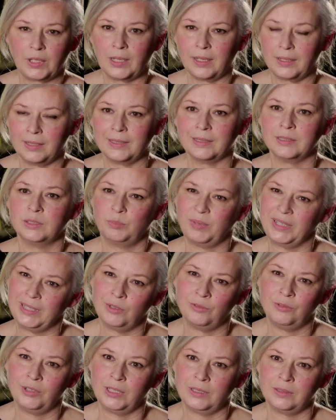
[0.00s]
that
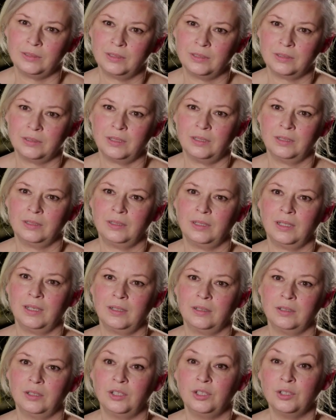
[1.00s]
experience and
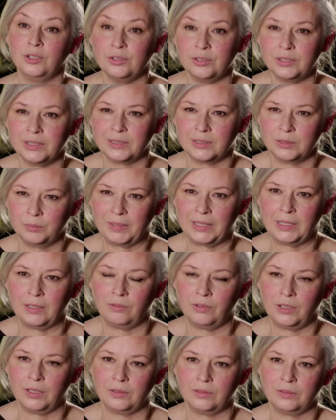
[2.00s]
that good
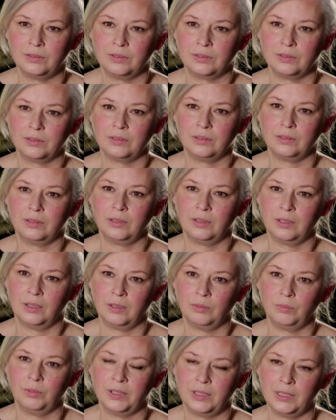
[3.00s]
experience
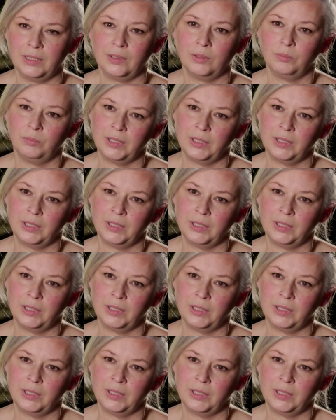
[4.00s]
within the